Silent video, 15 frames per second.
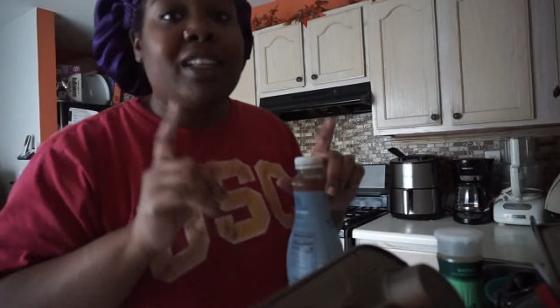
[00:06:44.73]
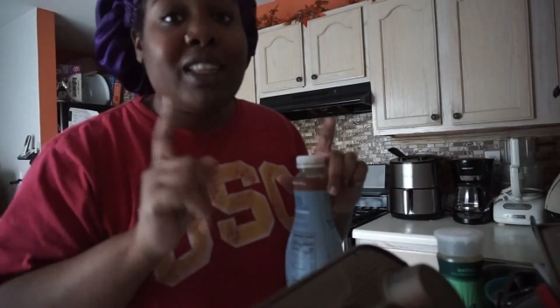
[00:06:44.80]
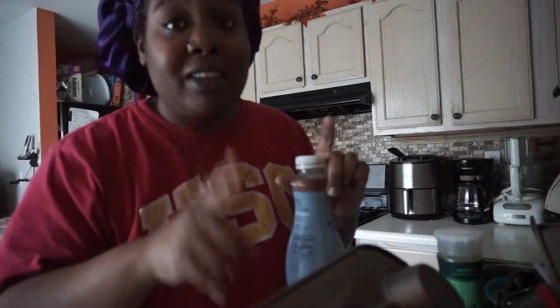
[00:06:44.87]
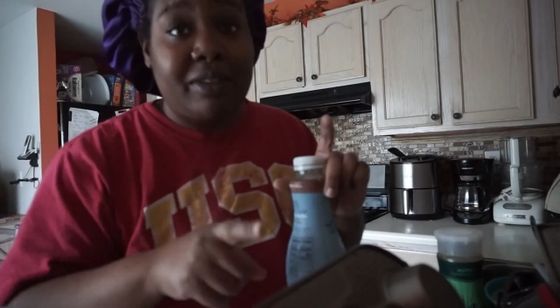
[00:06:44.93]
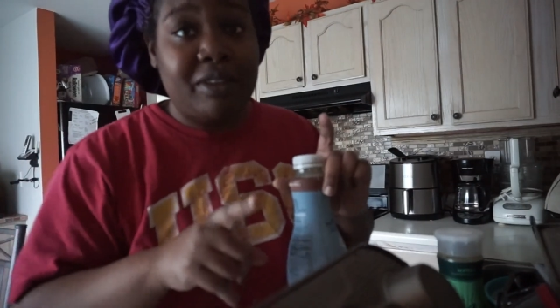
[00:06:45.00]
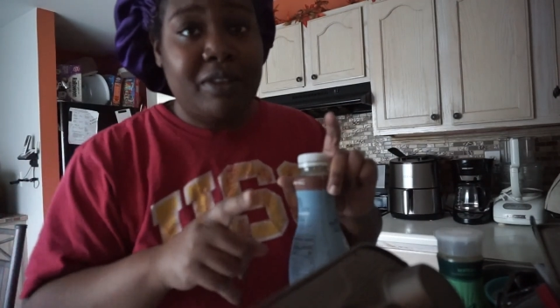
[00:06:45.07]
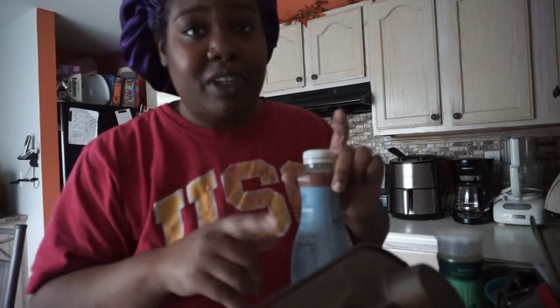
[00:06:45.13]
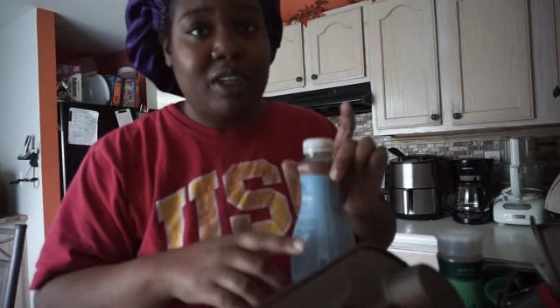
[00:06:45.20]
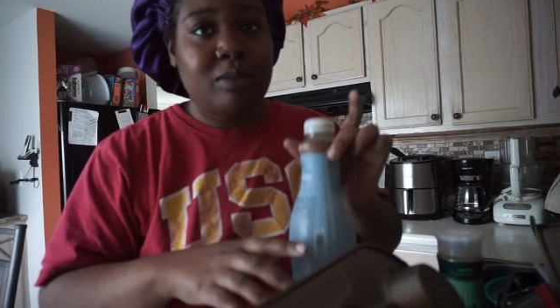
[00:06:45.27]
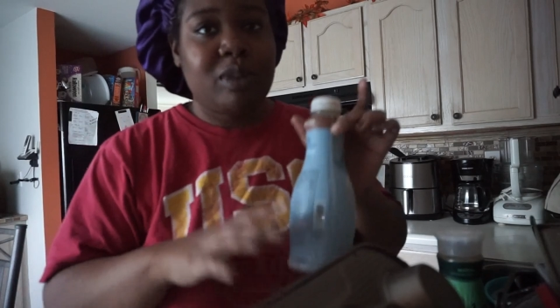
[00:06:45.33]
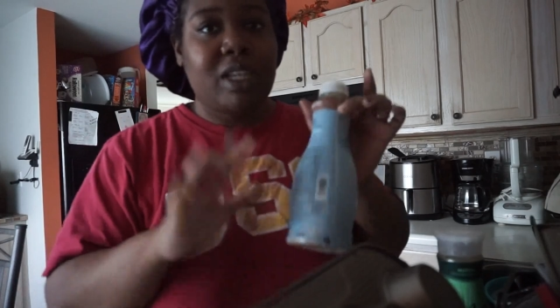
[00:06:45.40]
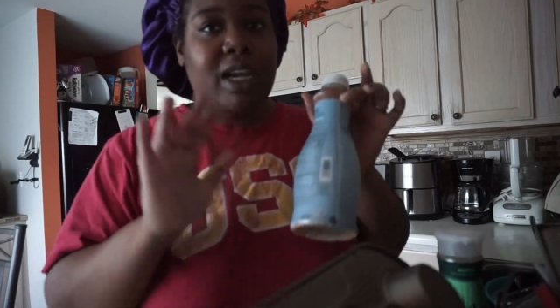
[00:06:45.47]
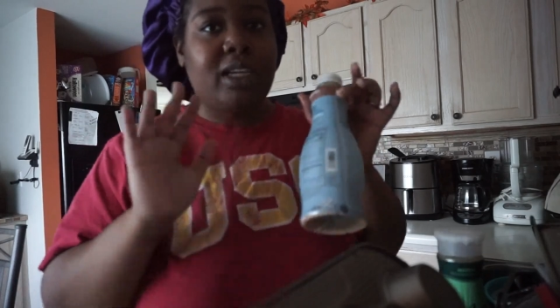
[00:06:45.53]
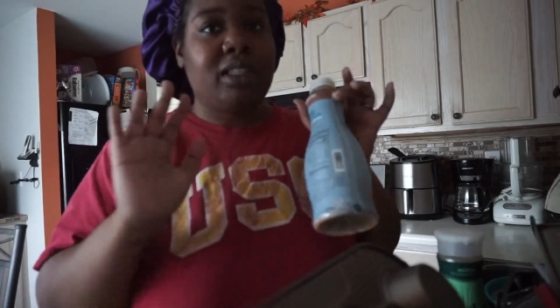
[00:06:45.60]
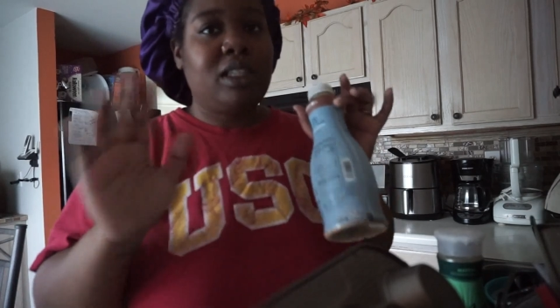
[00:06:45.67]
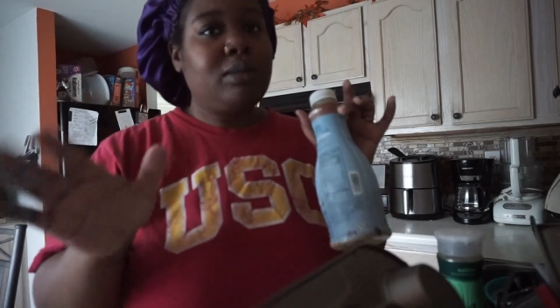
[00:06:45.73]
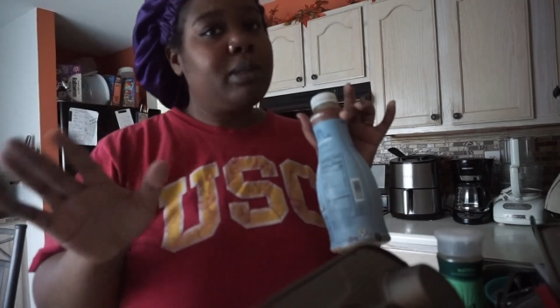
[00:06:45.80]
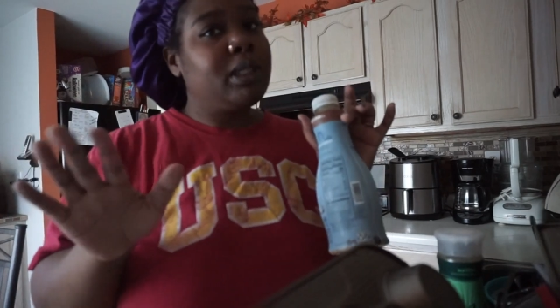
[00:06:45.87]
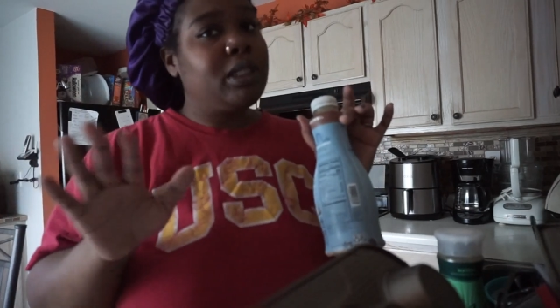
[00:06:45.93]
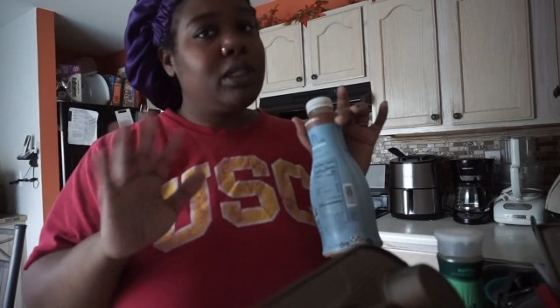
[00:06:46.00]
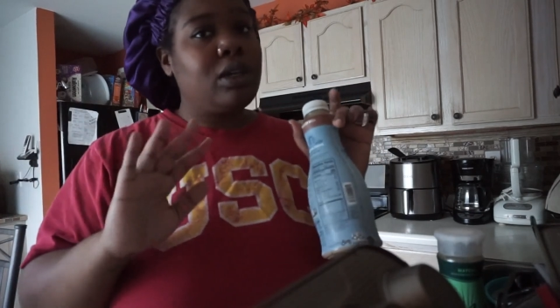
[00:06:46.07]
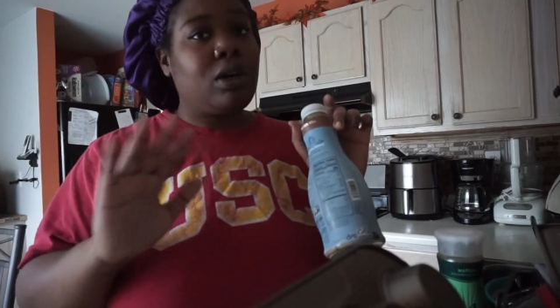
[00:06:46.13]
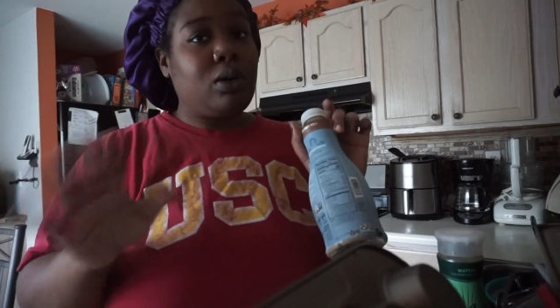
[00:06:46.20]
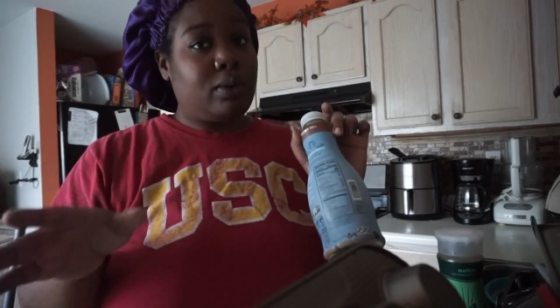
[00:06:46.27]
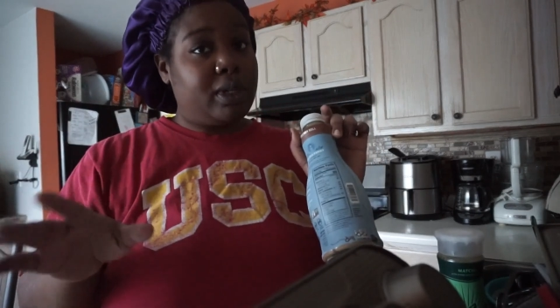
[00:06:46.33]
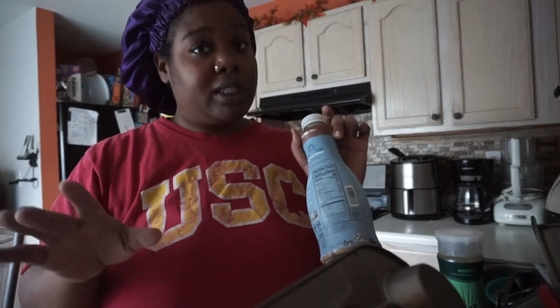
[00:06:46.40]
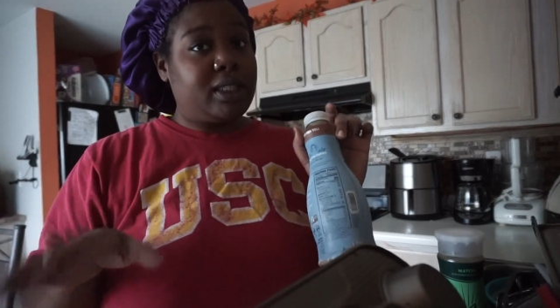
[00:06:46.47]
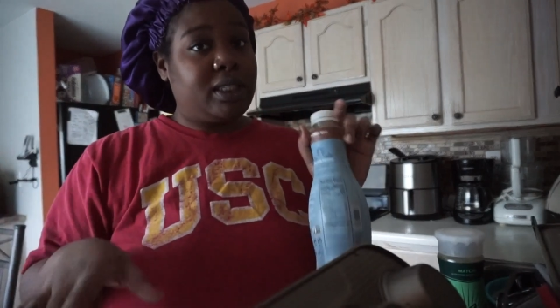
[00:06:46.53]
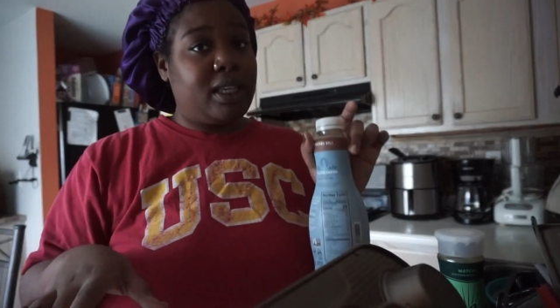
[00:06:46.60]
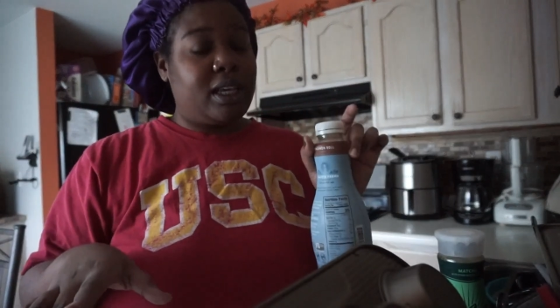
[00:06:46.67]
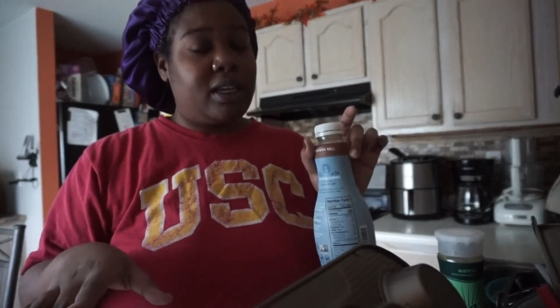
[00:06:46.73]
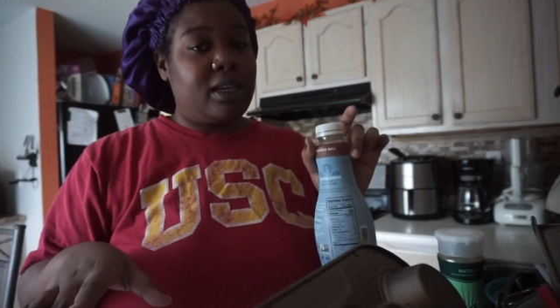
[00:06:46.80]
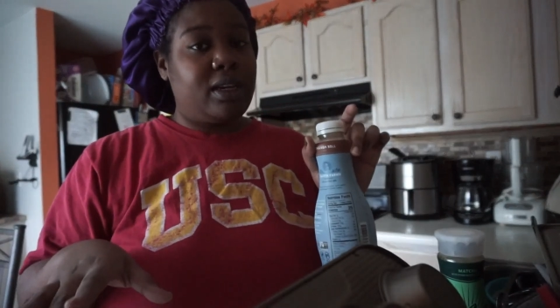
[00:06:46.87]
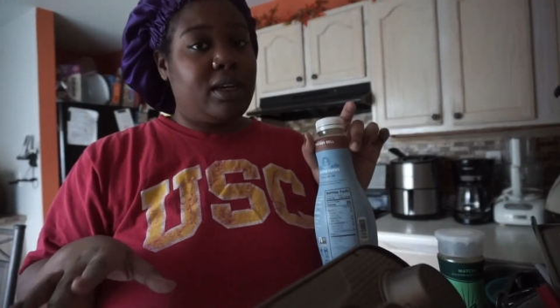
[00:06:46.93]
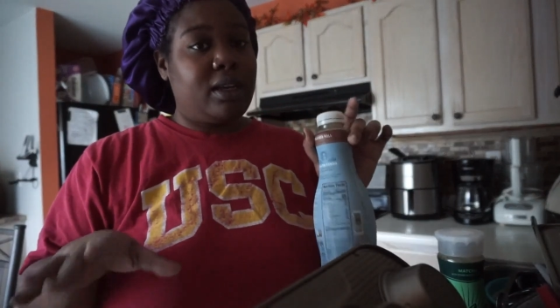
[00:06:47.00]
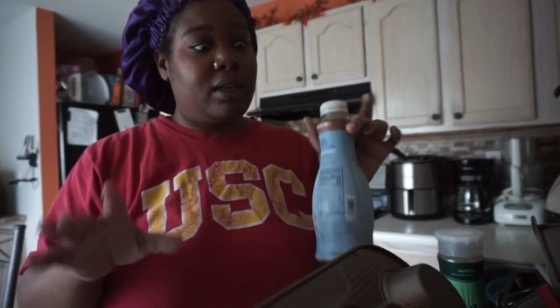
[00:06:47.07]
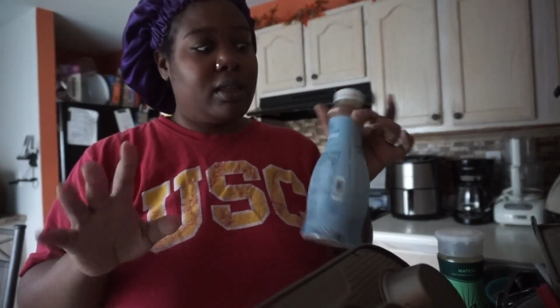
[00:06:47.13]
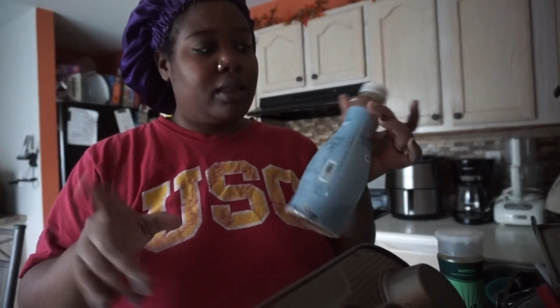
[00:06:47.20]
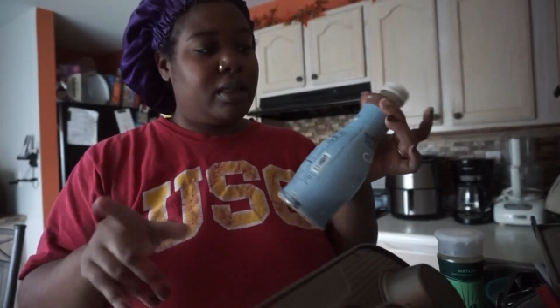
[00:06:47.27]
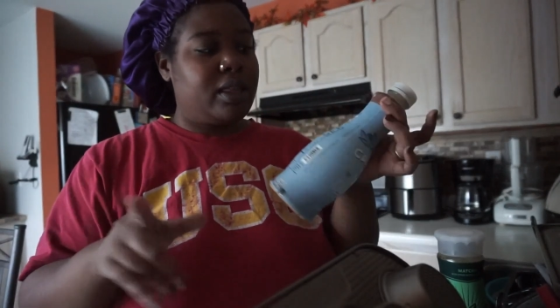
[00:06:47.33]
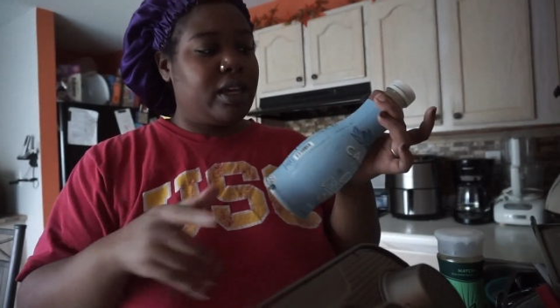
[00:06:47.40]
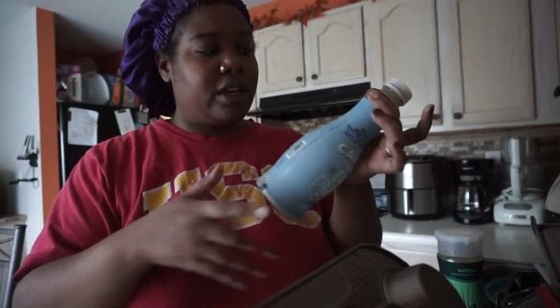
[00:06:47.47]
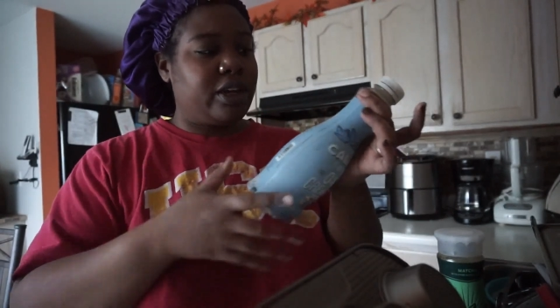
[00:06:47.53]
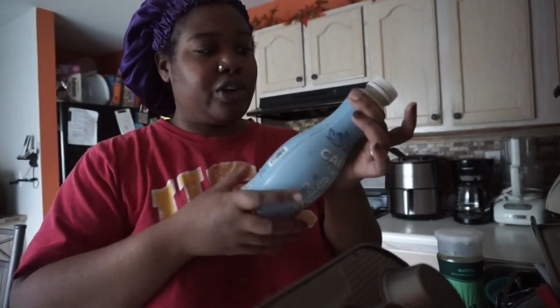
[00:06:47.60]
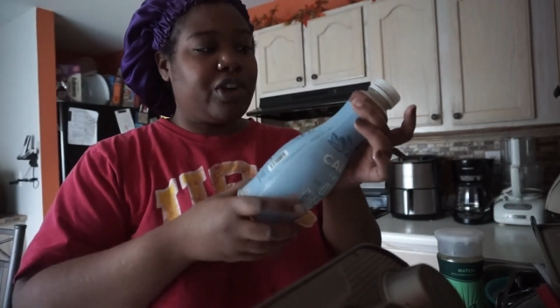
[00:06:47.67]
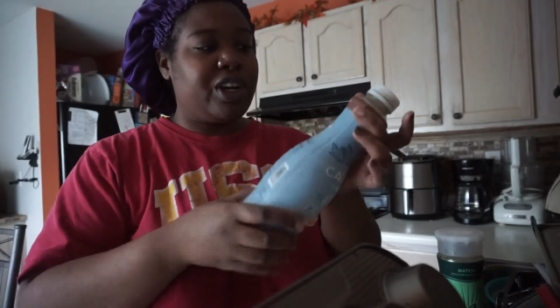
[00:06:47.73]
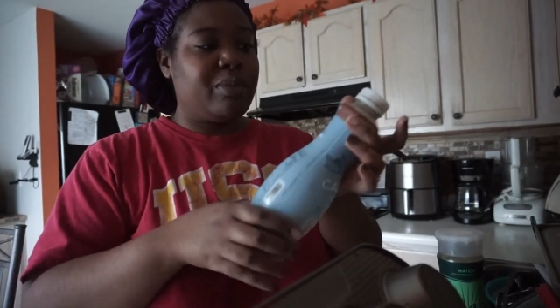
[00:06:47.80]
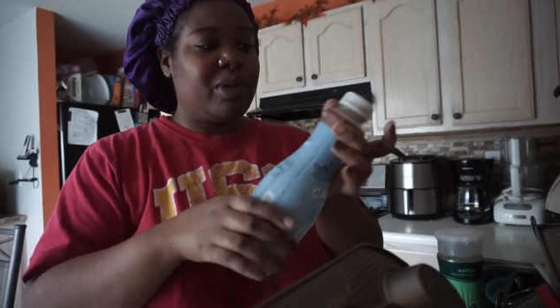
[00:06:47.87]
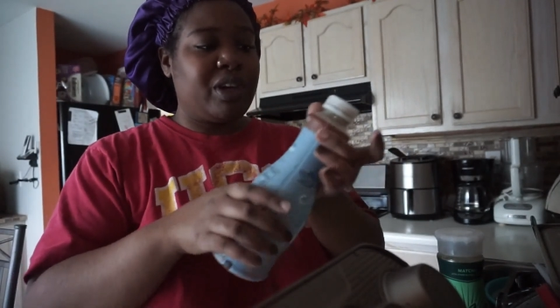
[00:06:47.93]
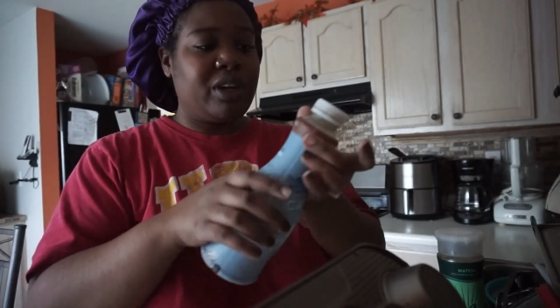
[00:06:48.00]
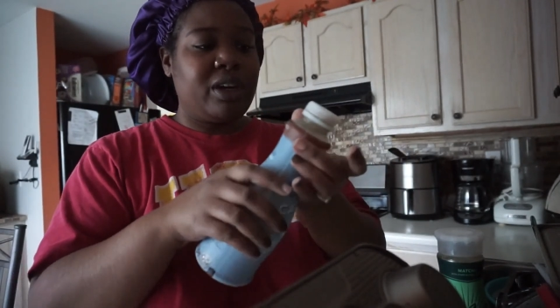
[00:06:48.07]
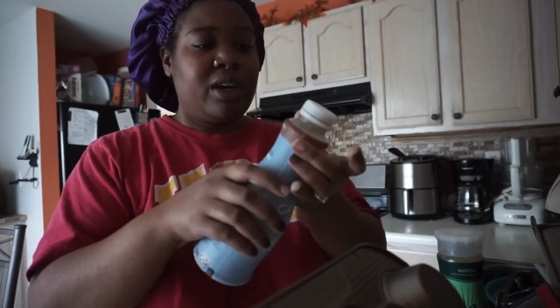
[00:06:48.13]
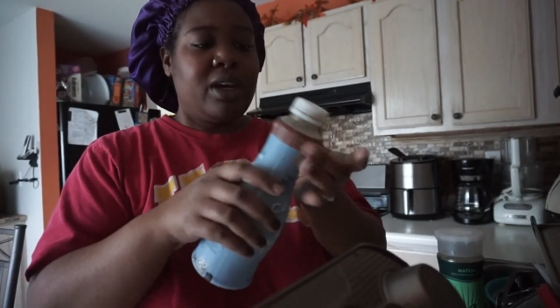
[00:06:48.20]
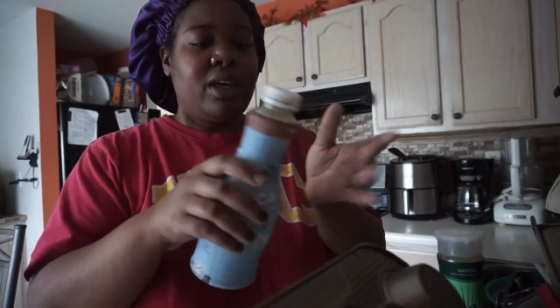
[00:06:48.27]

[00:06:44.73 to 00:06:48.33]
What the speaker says: Califa Farms, I typically always get their creamer.